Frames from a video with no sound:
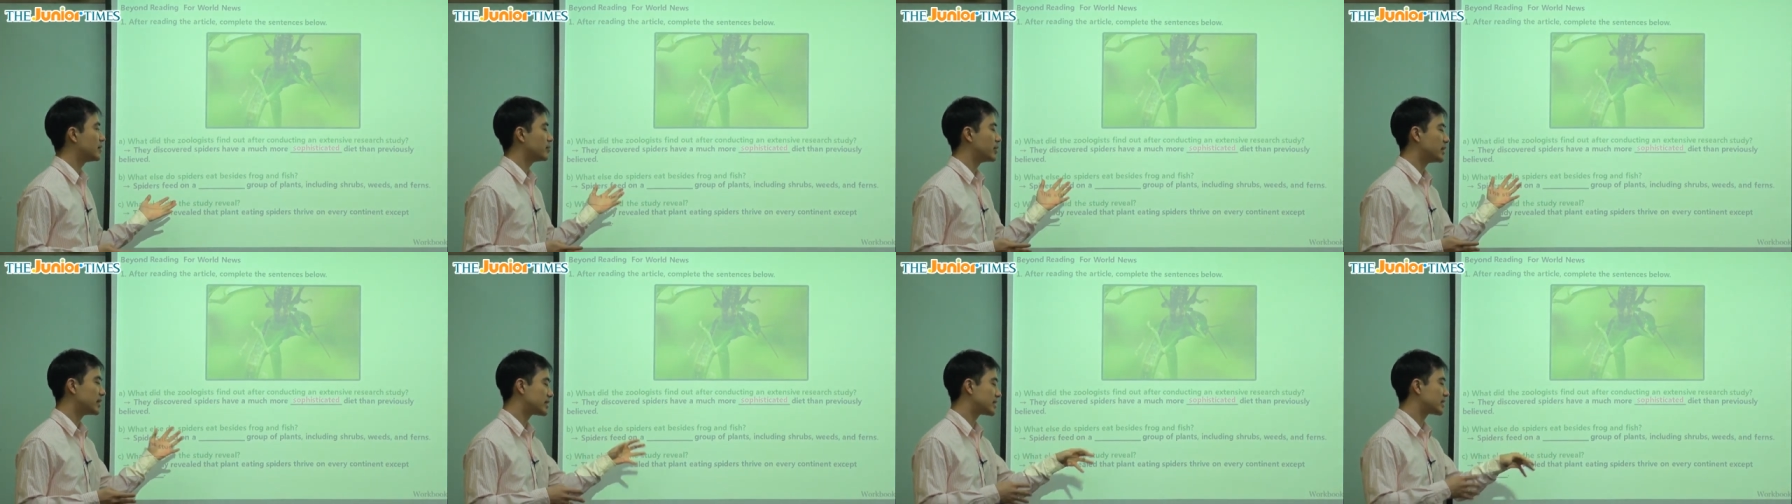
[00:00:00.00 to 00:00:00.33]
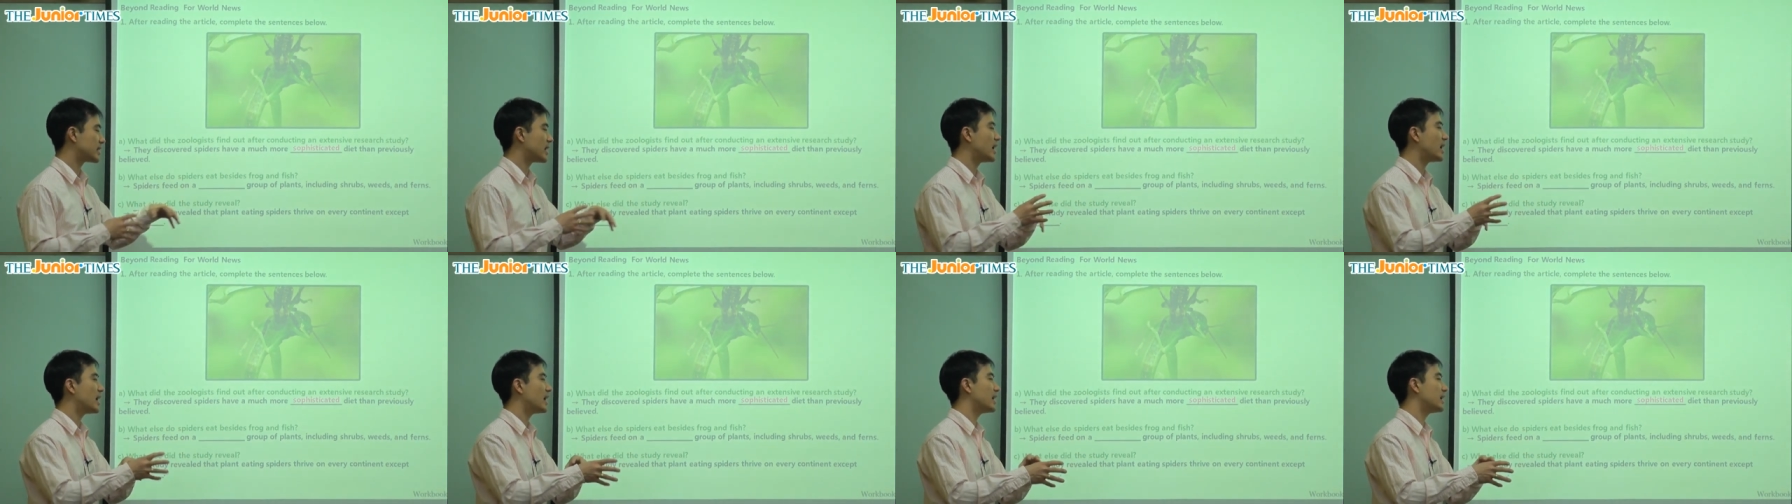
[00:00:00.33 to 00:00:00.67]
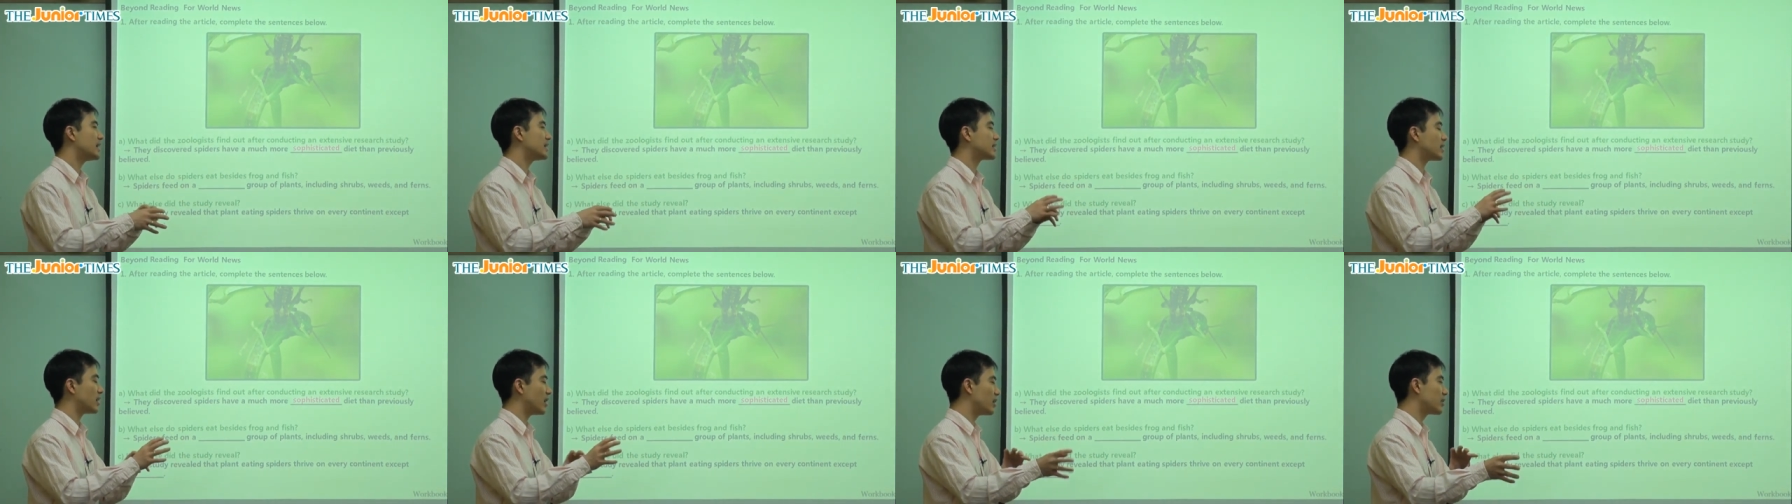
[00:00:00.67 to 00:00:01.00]

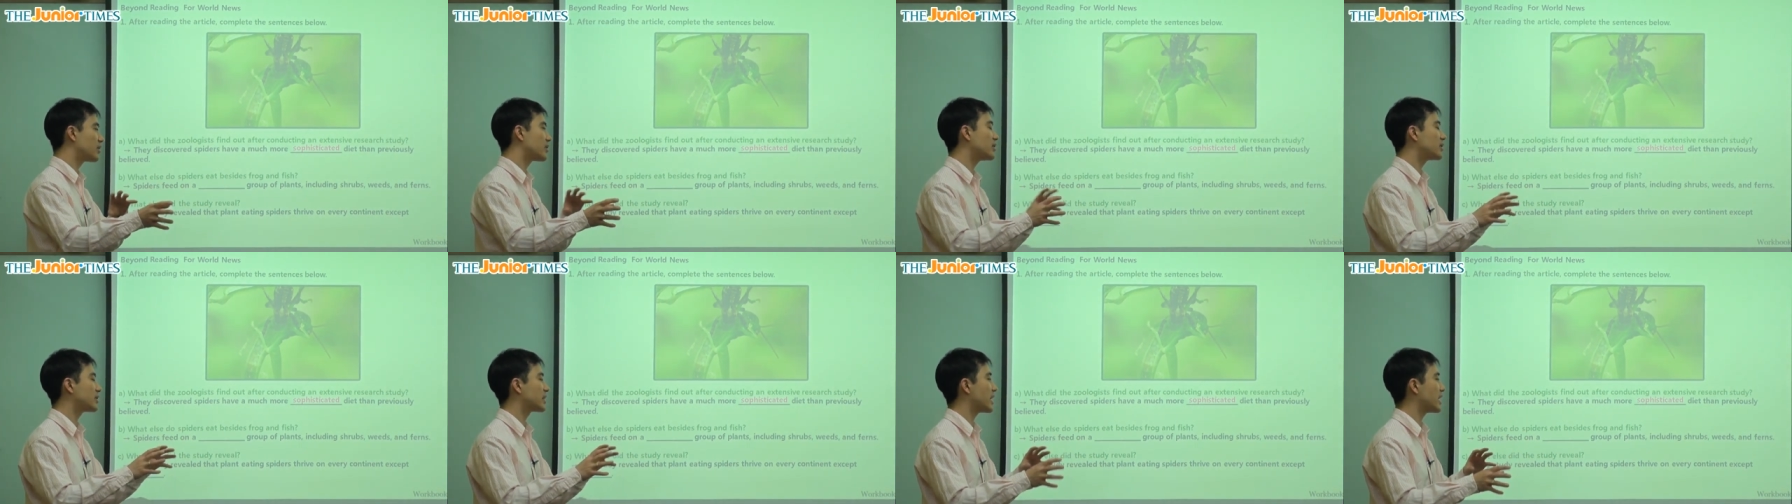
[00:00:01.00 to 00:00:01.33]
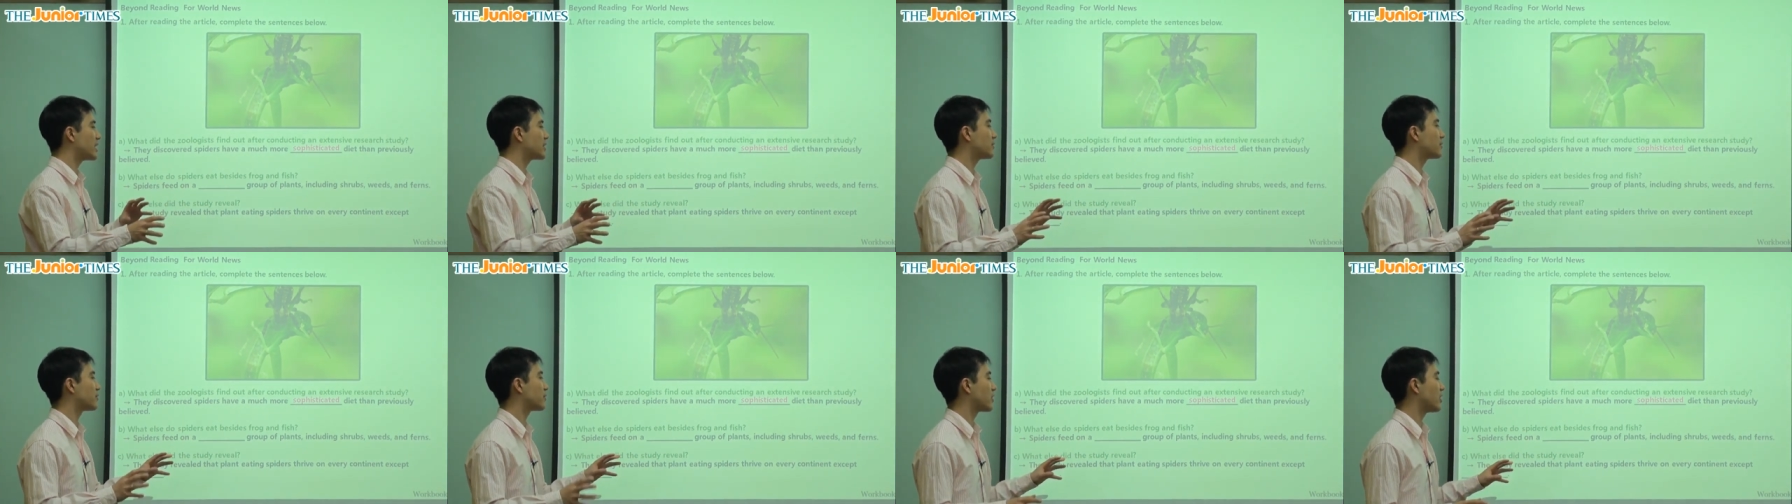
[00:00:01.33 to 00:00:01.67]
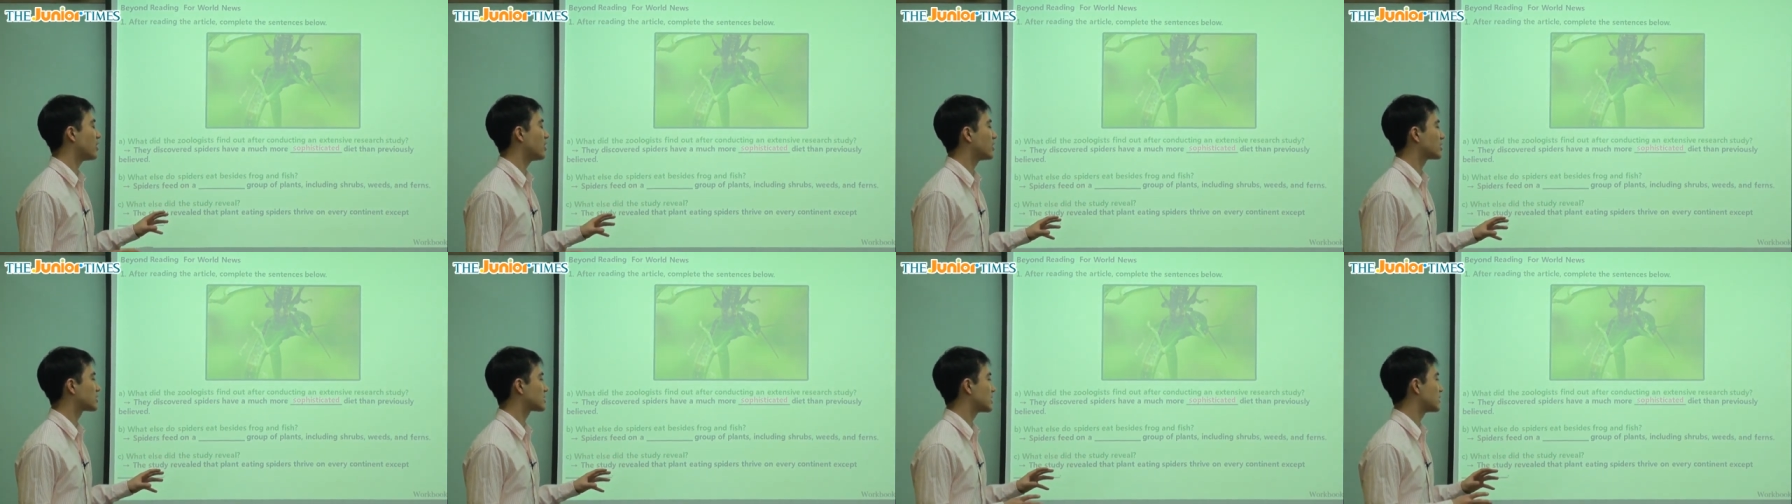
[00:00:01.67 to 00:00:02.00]
besides other than
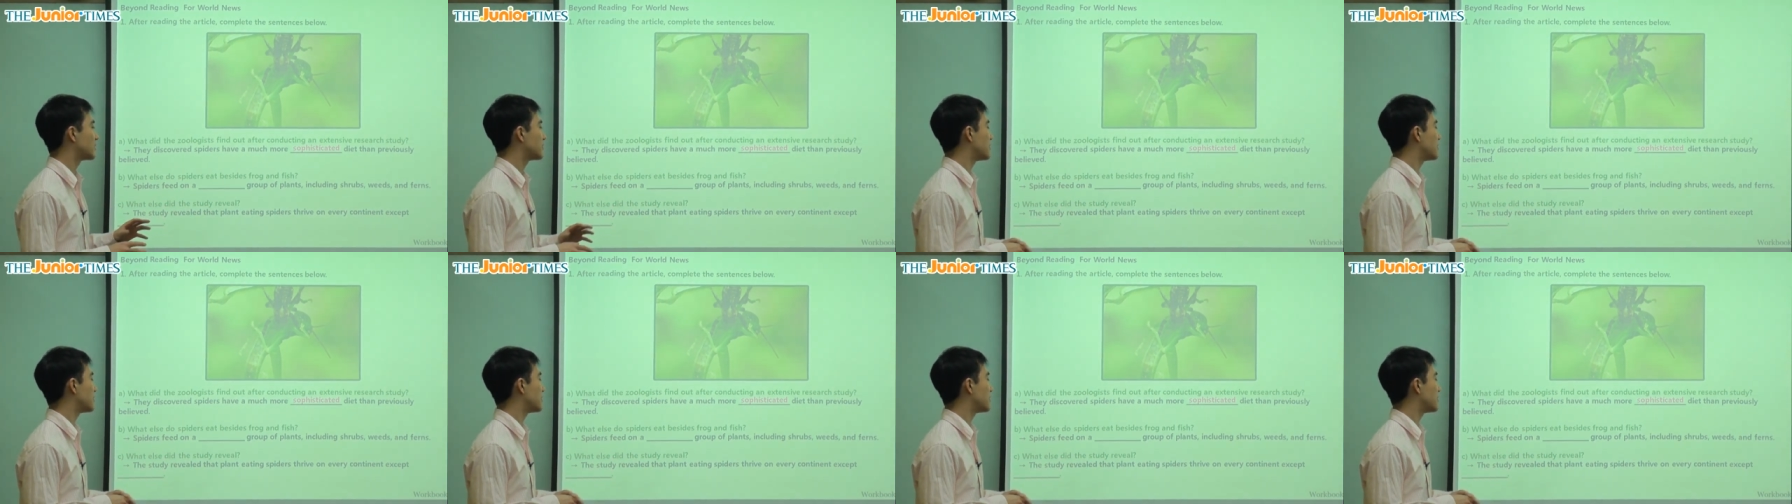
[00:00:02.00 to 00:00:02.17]
frogs and